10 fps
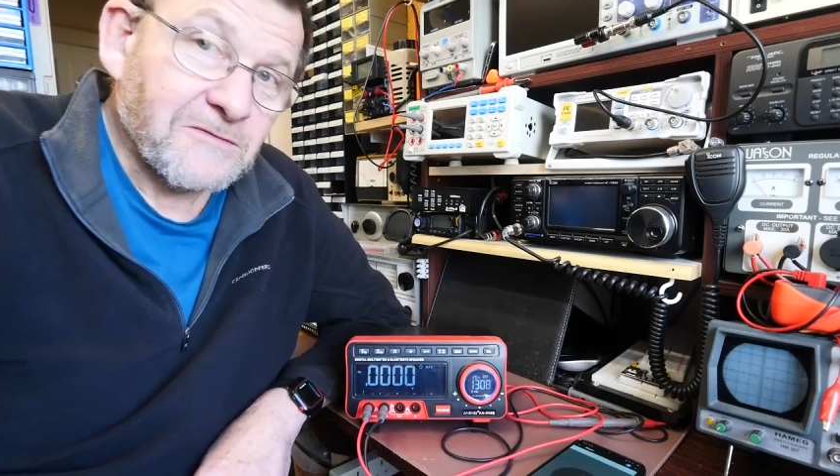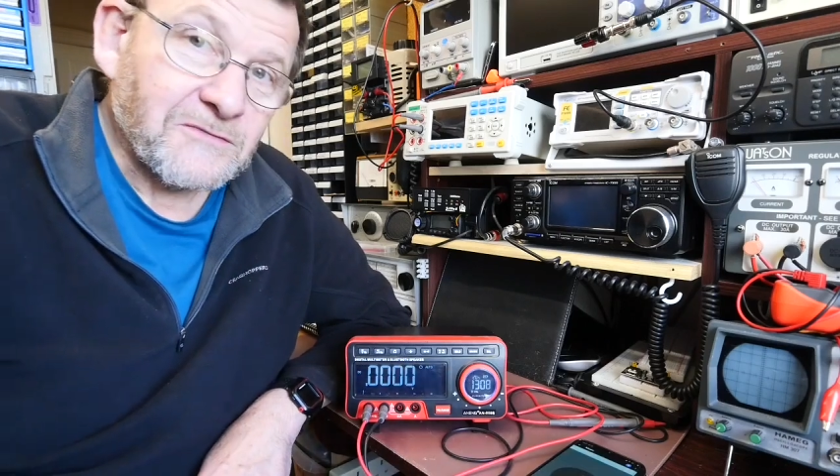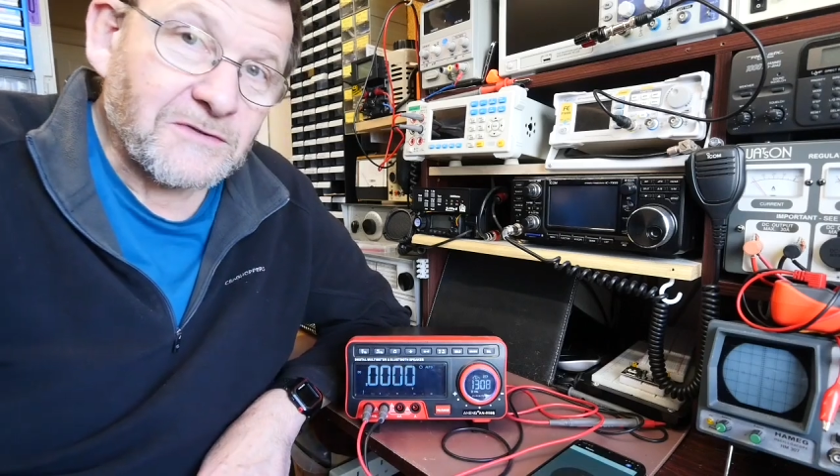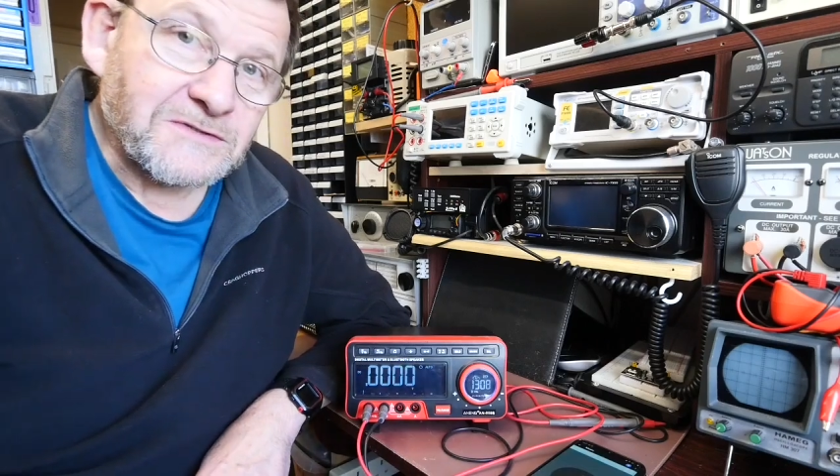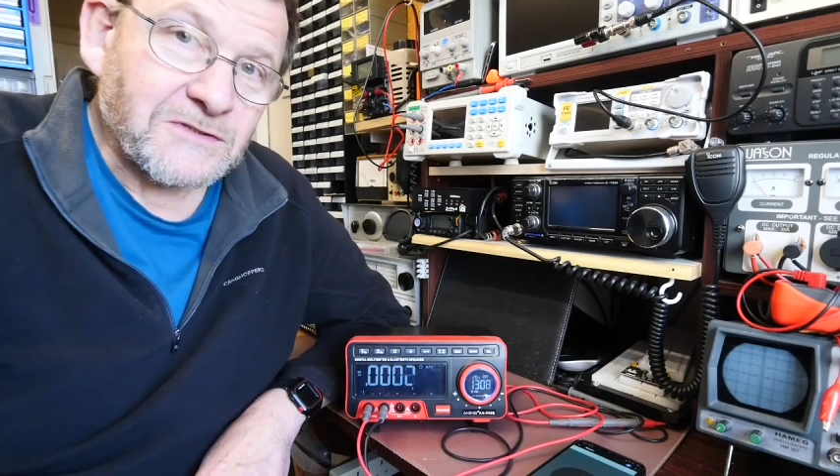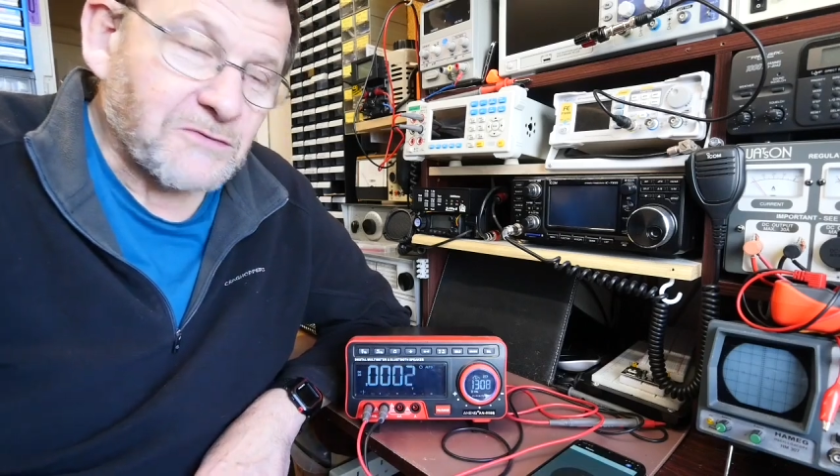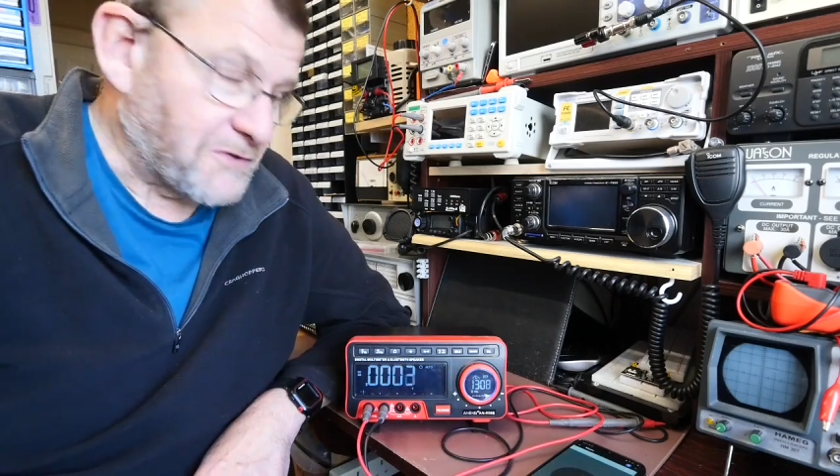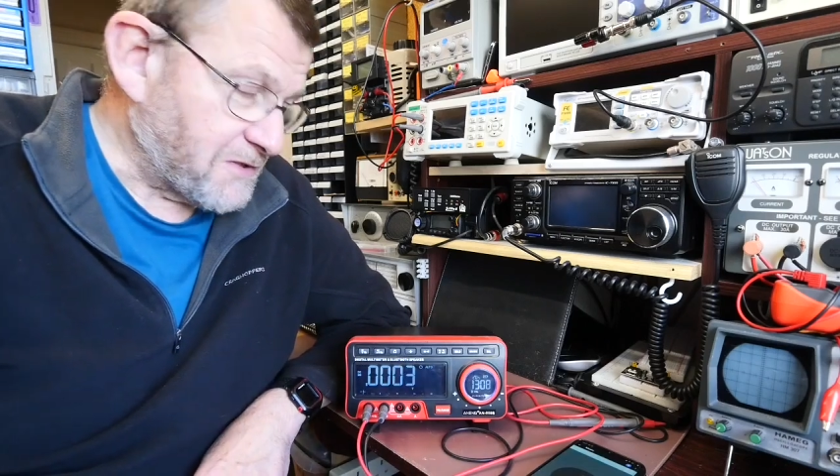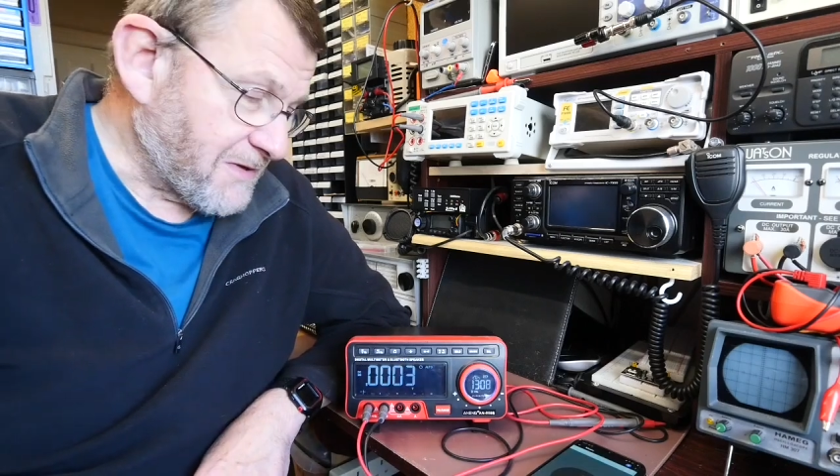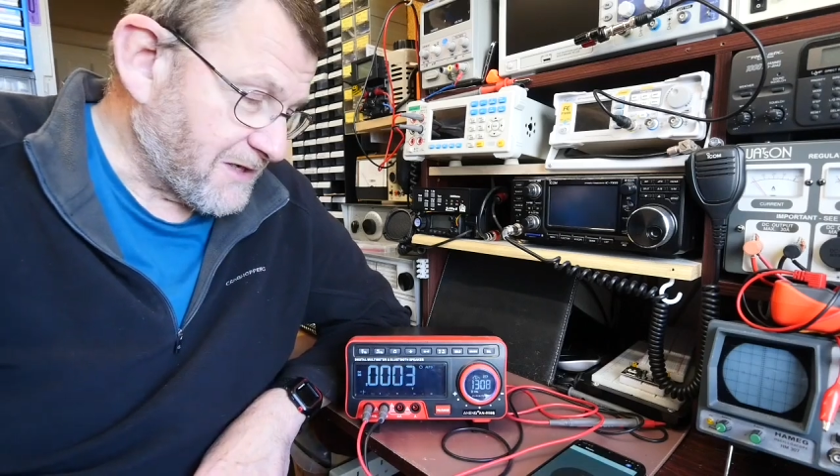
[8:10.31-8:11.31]
Not too
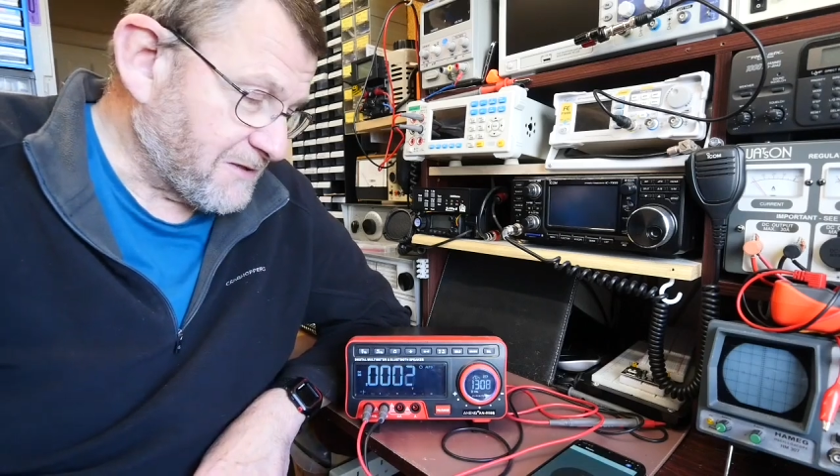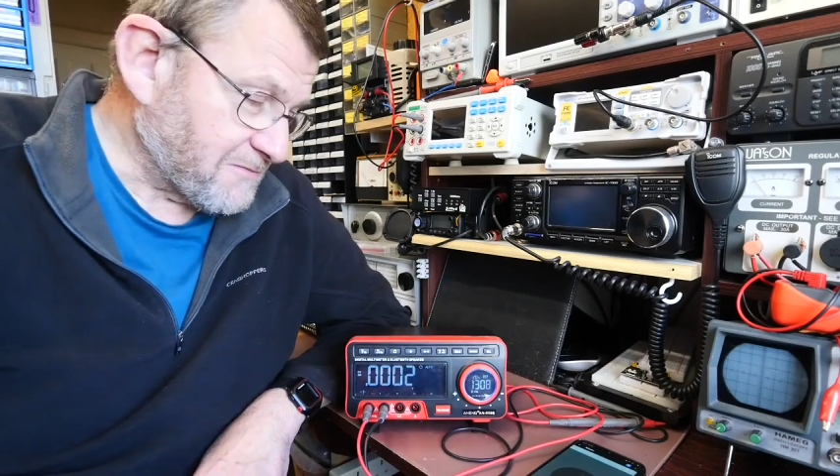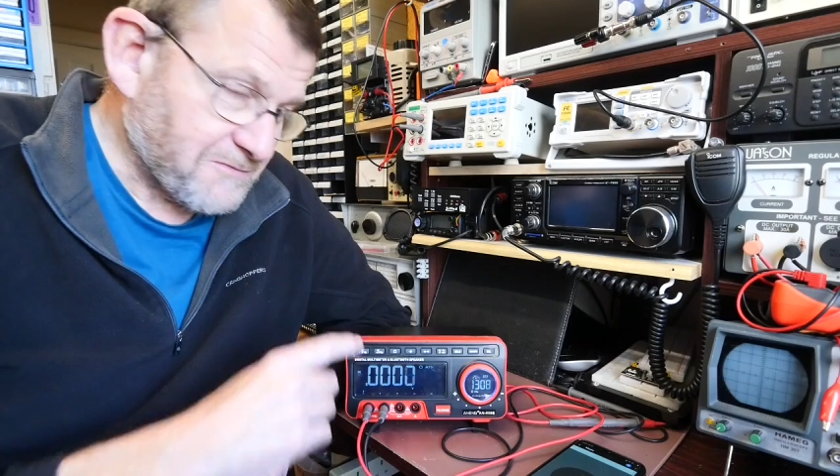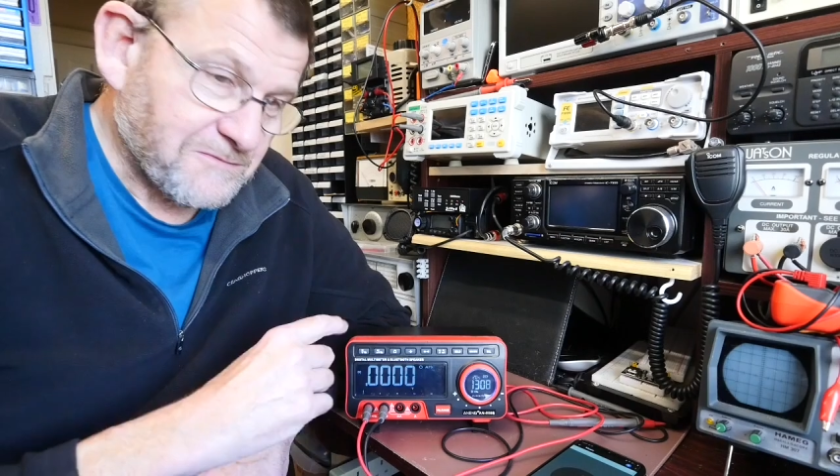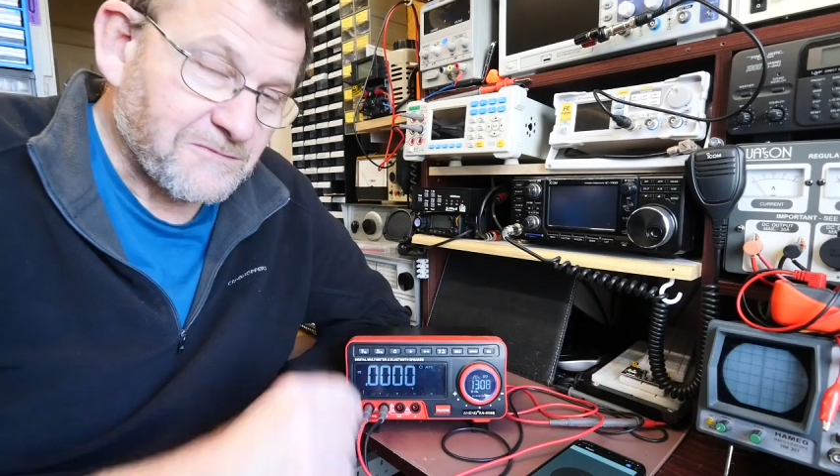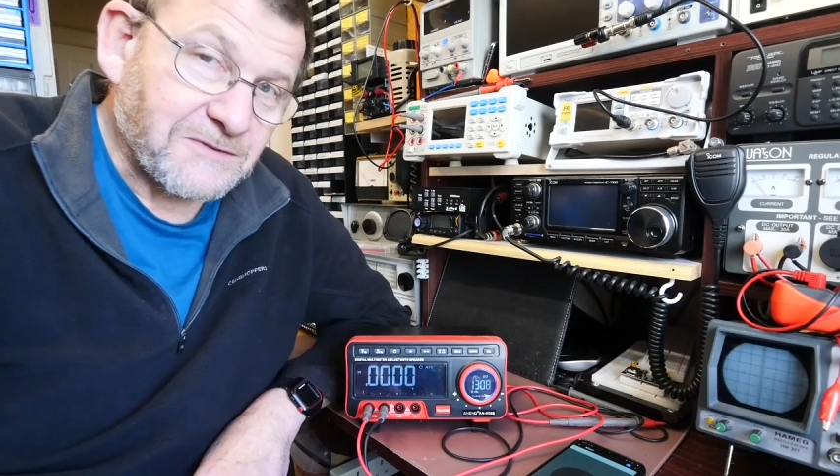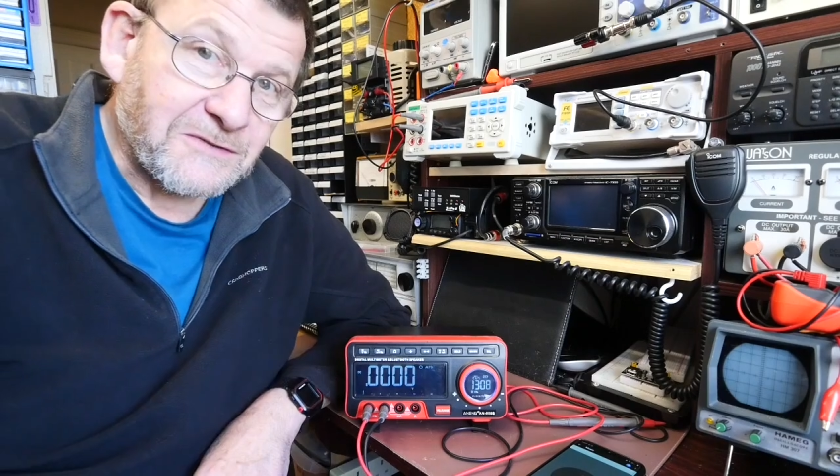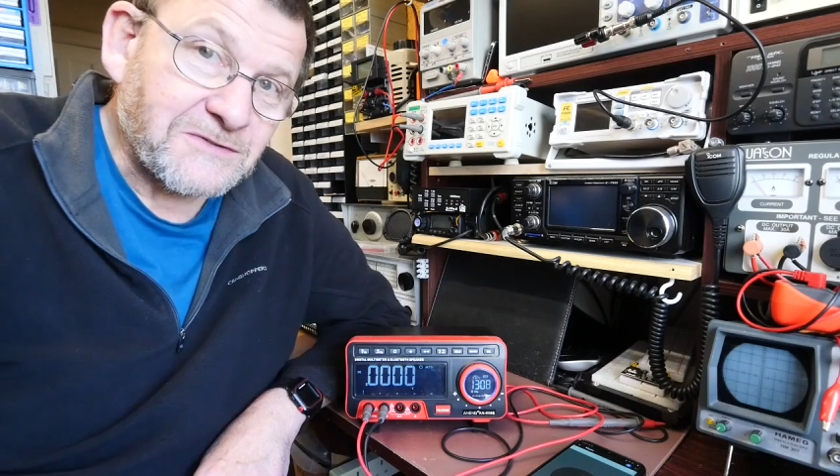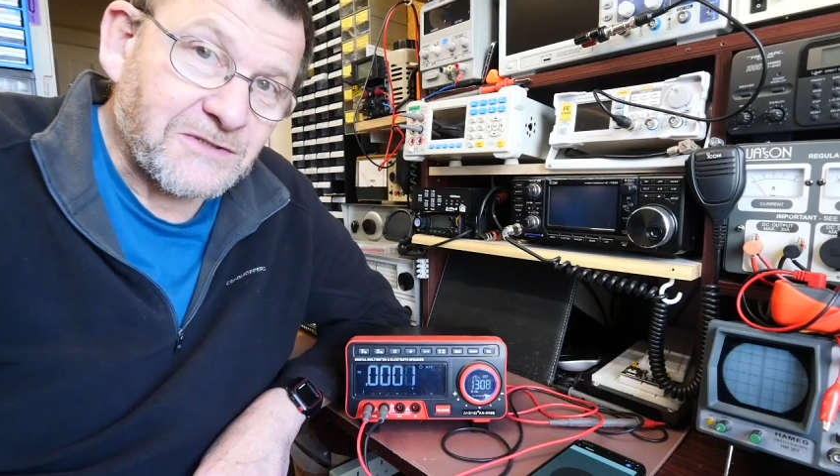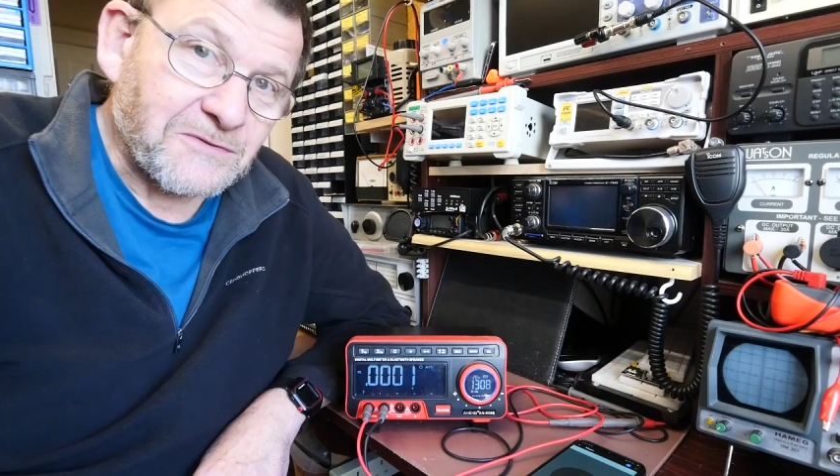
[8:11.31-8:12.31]
worried about a
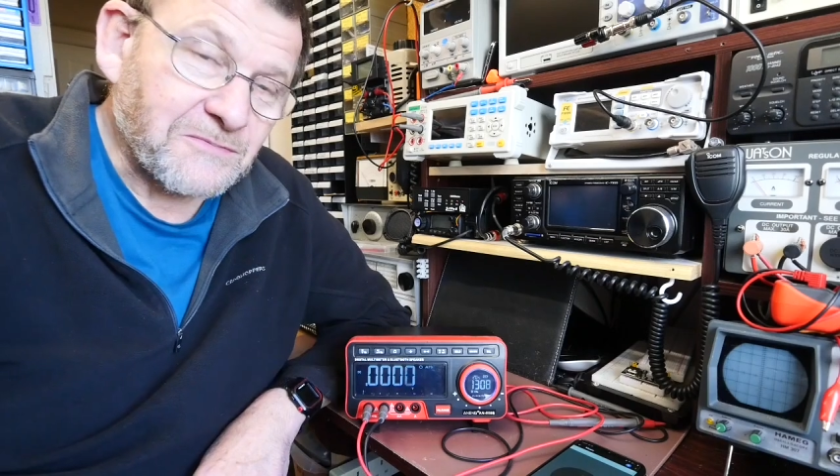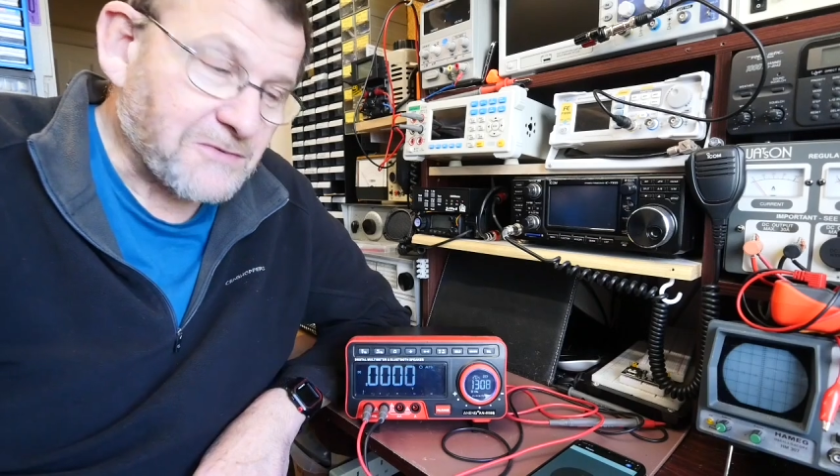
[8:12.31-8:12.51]
YouTube